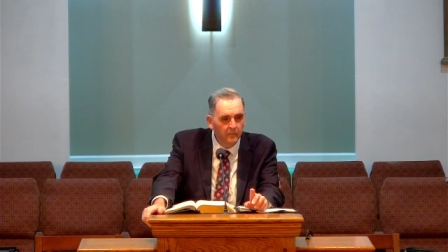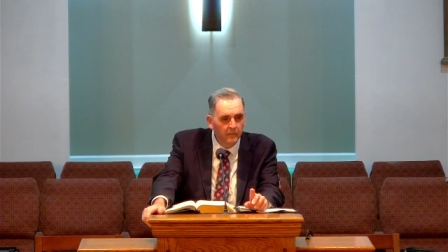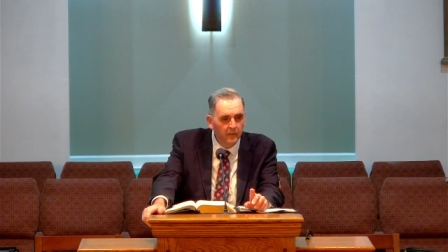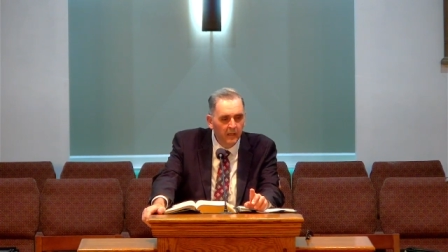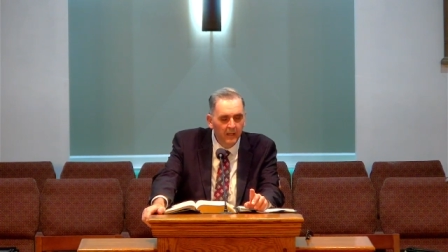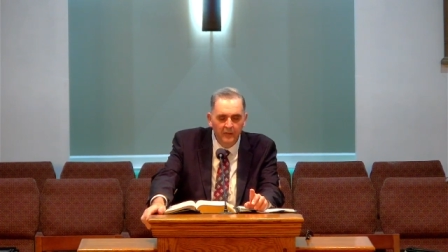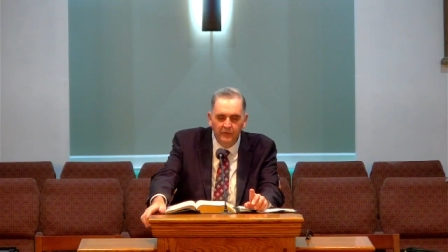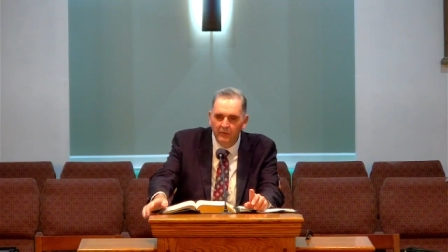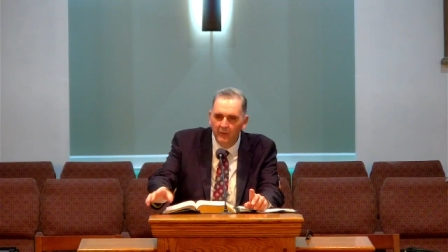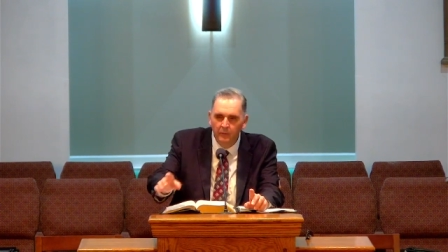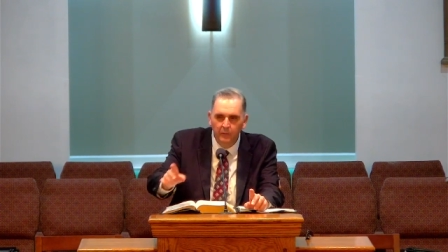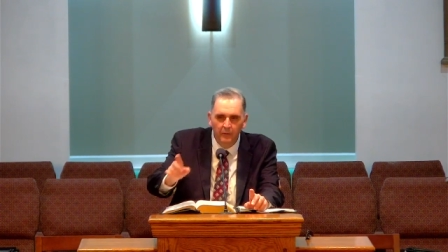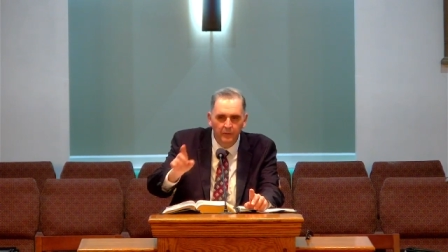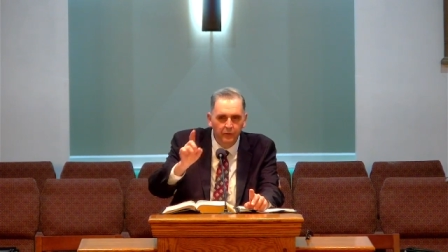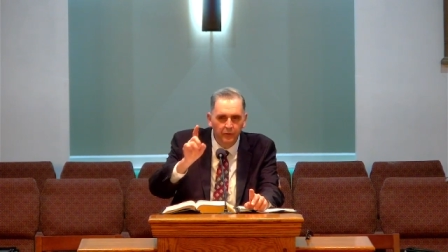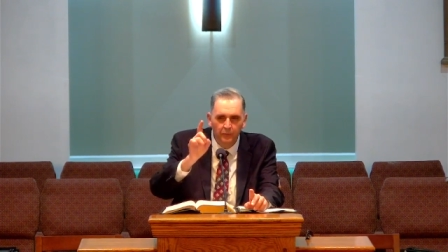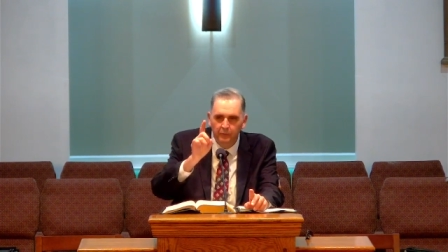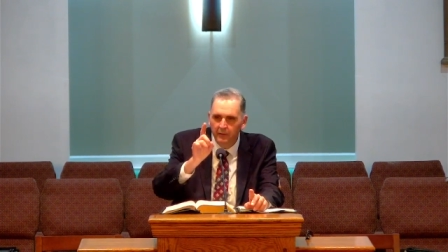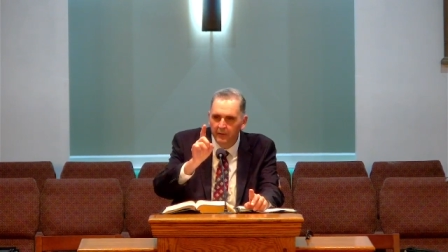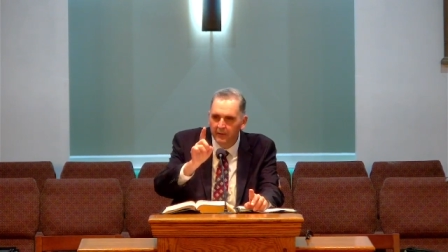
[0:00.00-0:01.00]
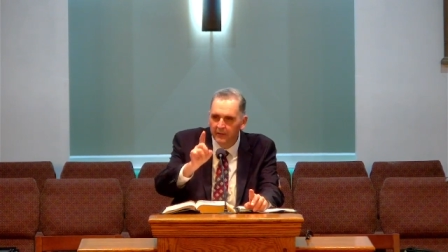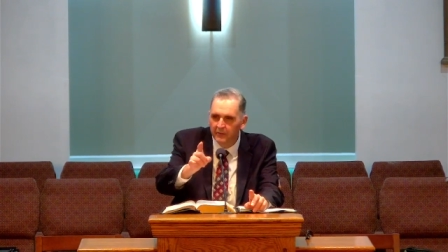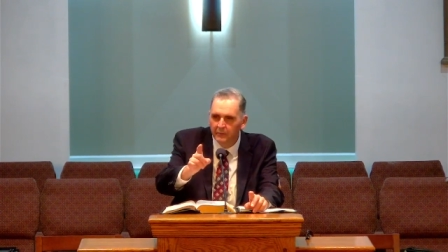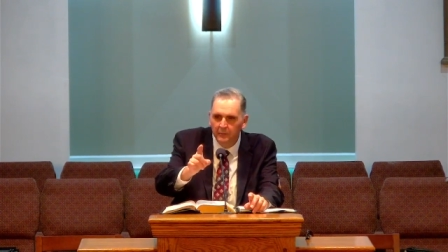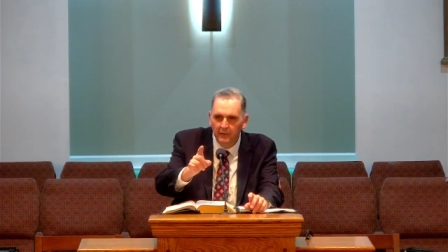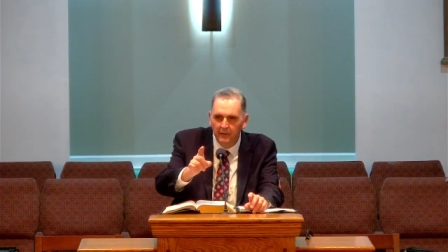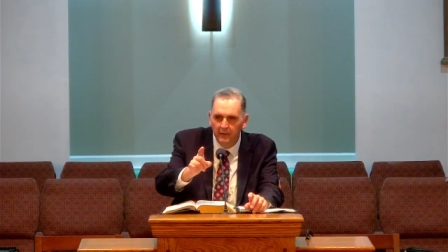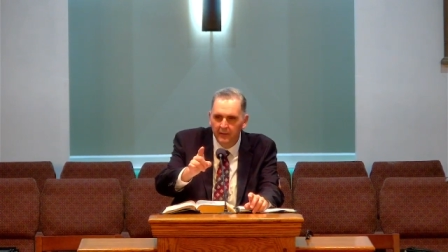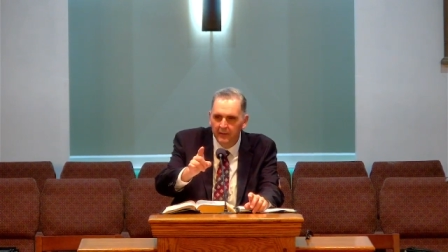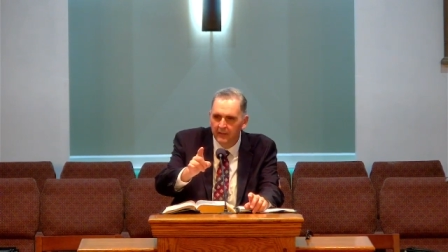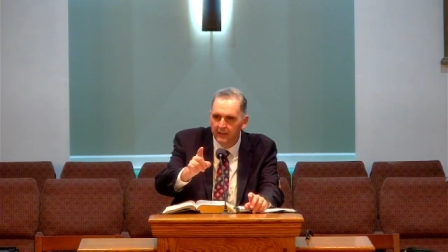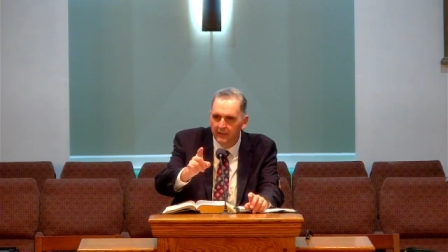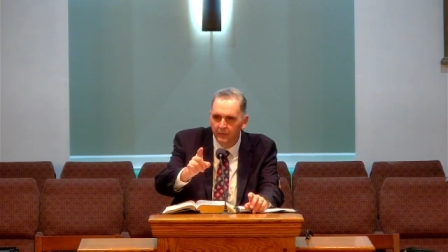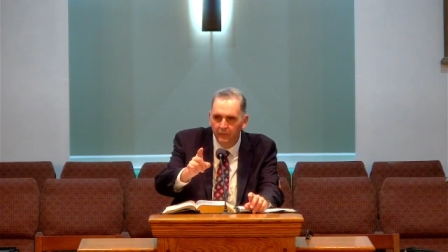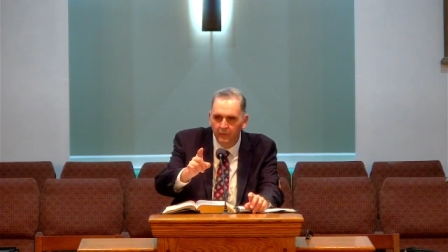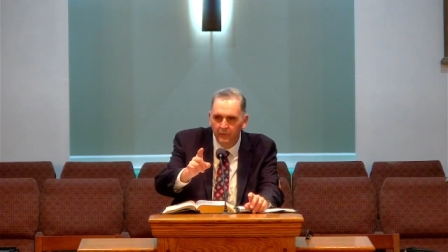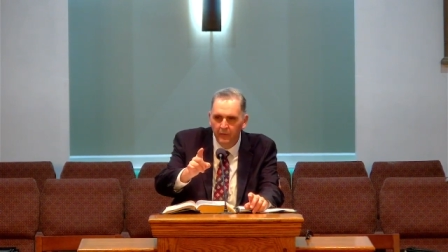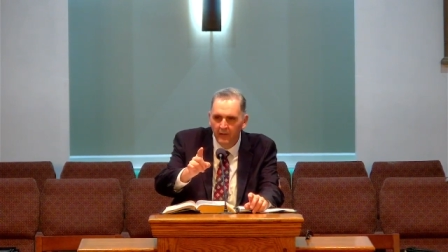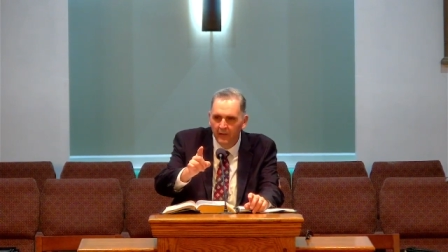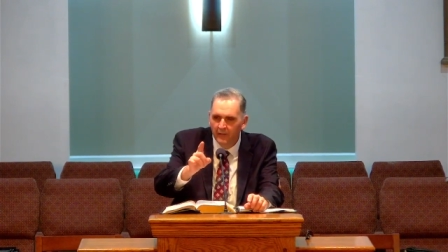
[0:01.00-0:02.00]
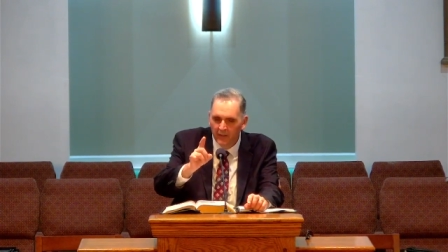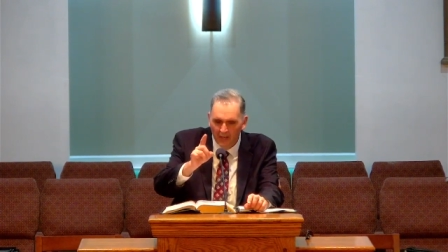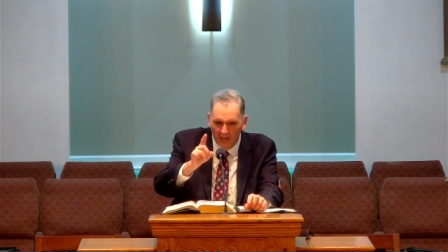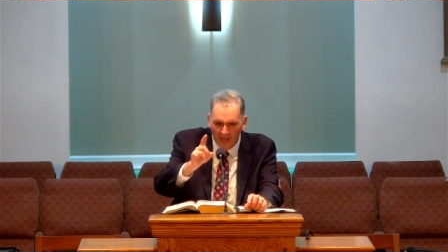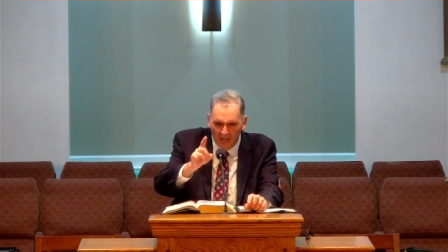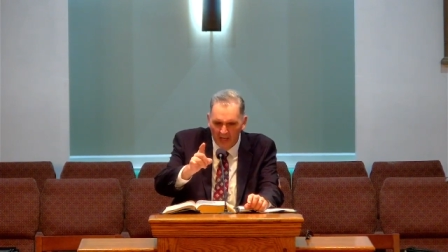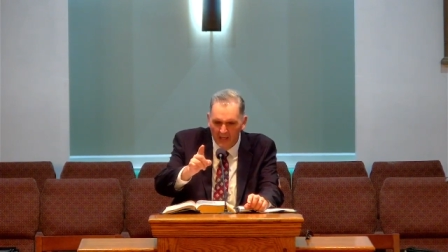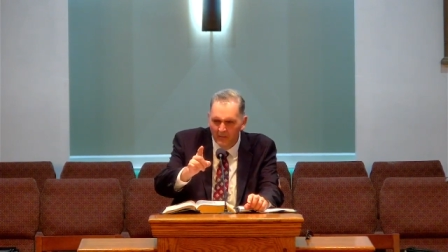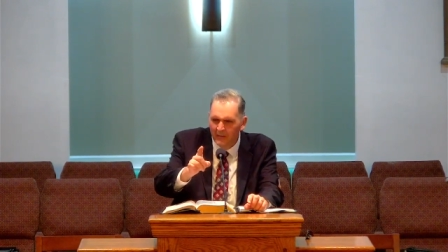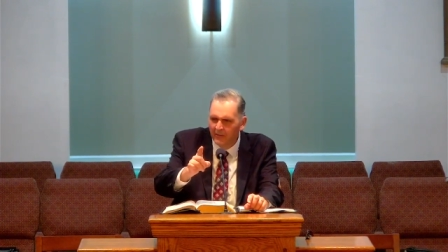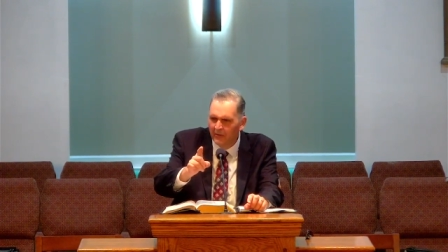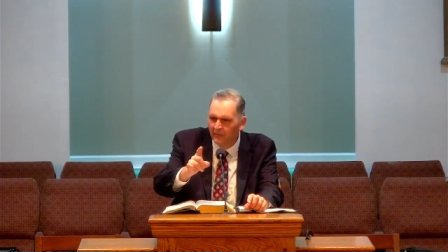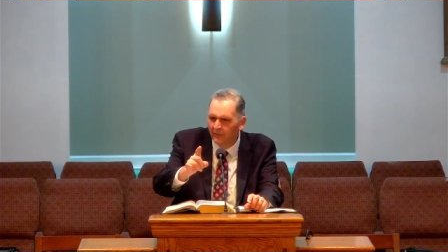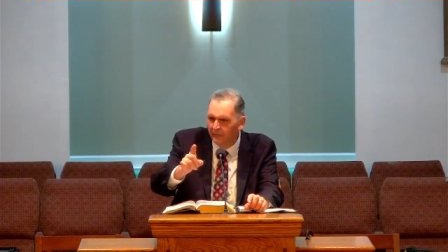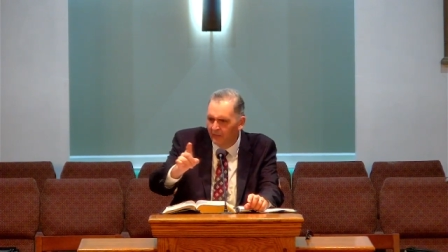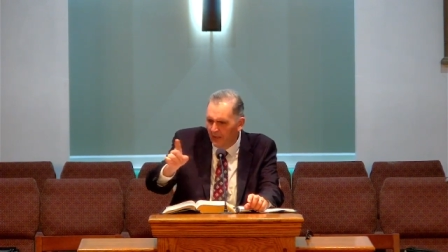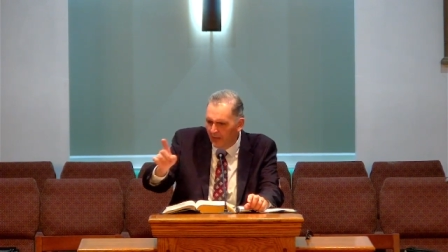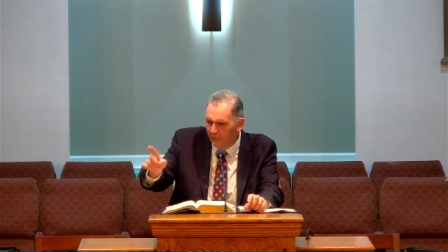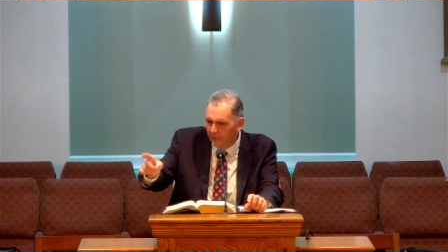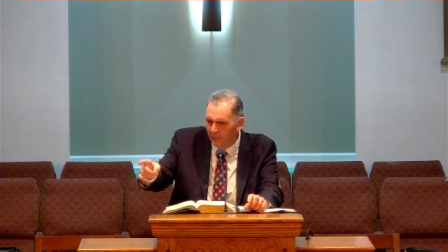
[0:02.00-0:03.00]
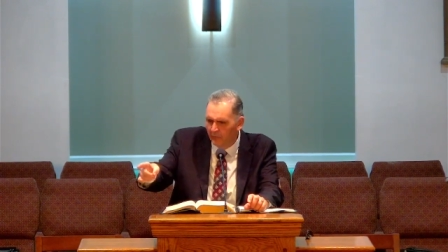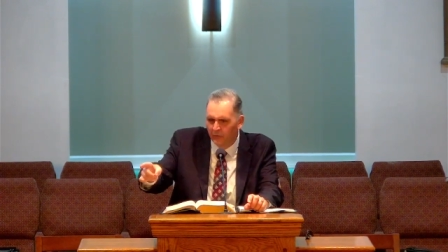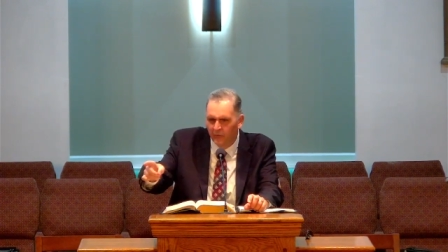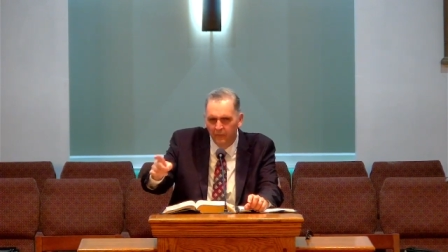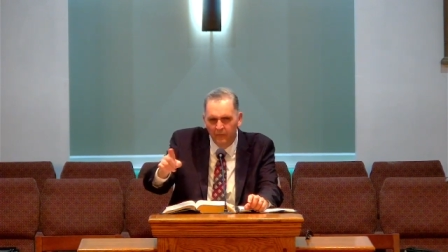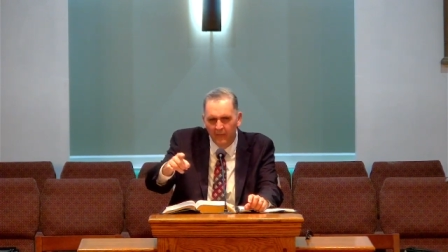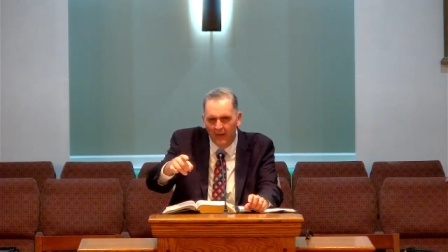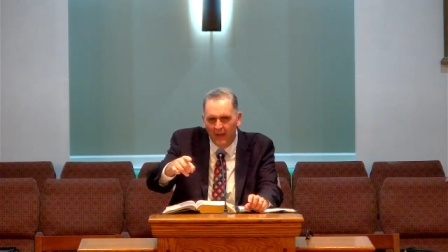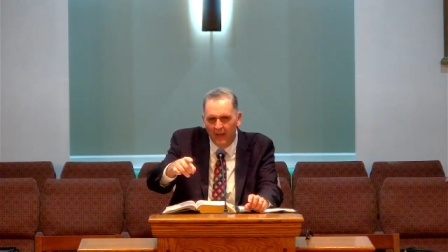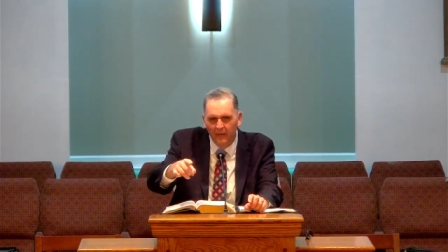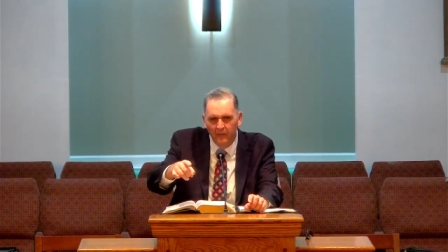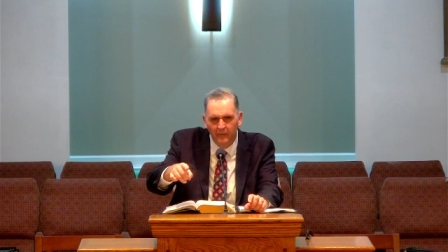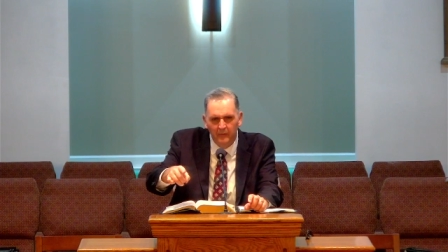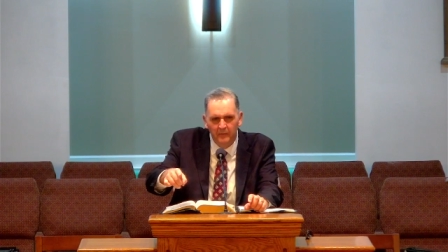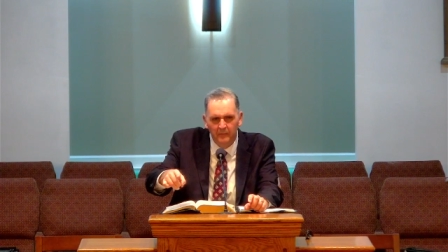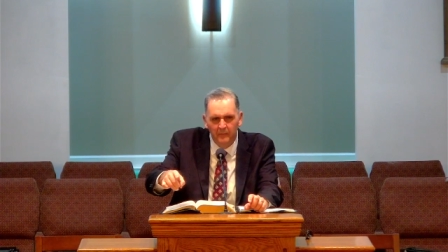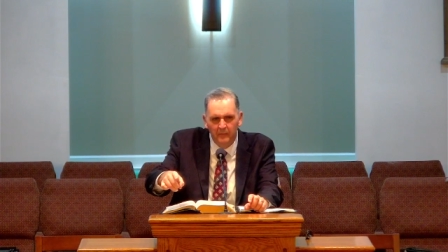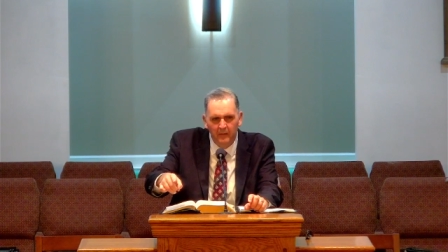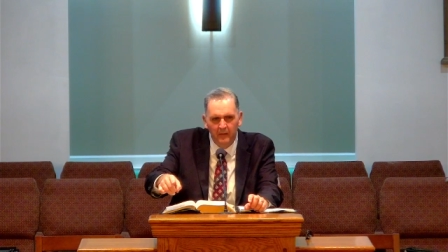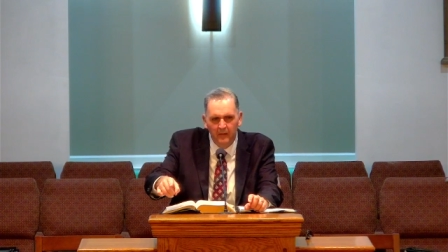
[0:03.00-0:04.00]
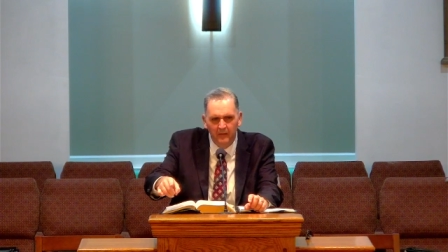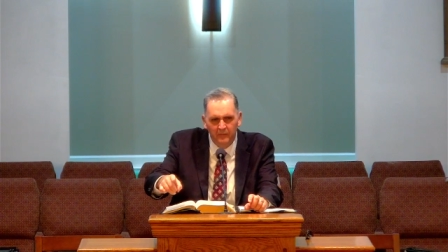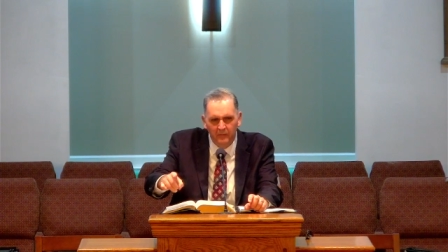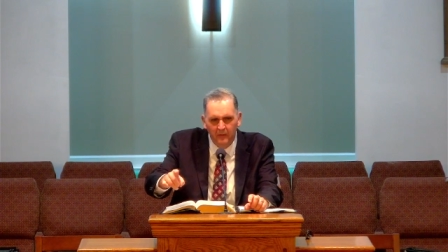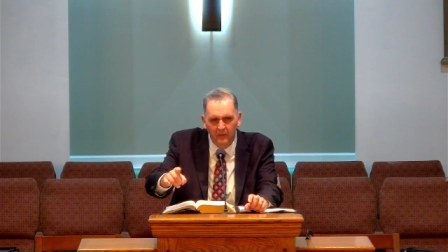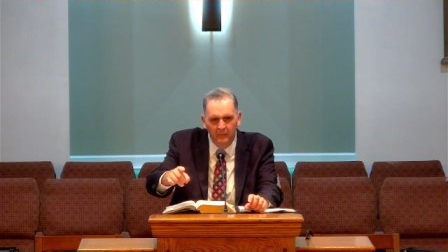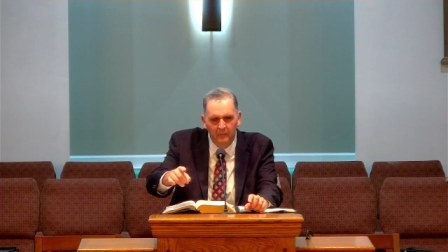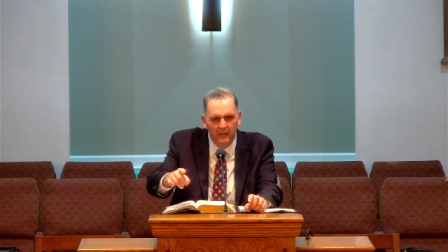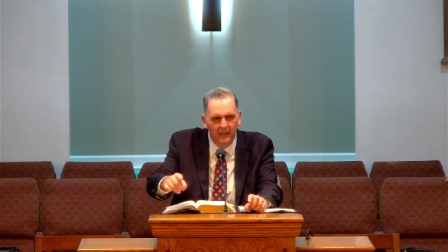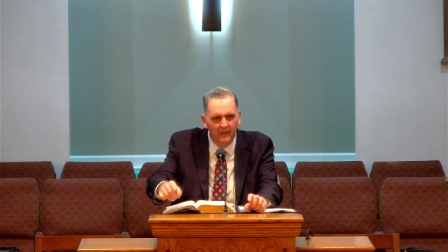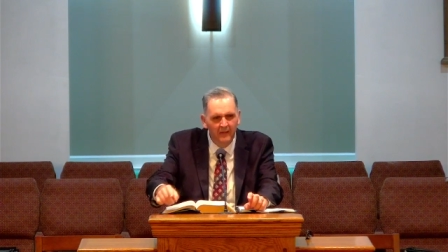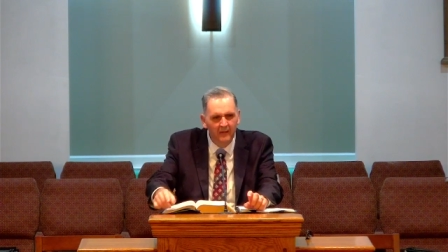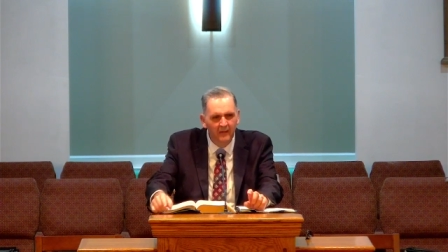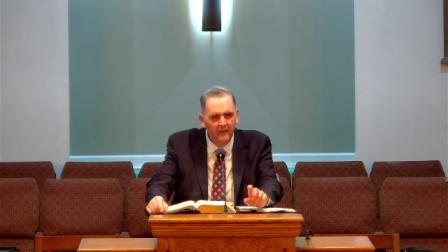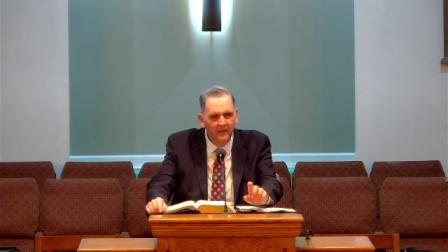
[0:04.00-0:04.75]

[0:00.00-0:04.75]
He said, Would you please believe that I am in the Father and the Father is in me?